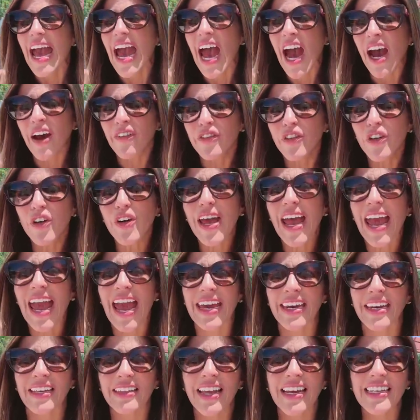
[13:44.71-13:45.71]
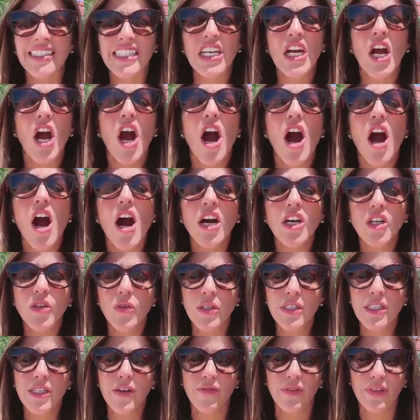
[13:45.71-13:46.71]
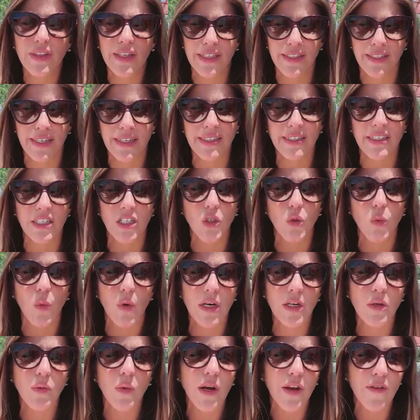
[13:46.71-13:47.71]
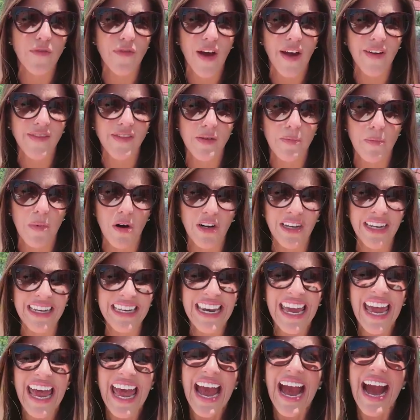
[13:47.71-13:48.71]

After analyzing hundreds of listings in 2025's market,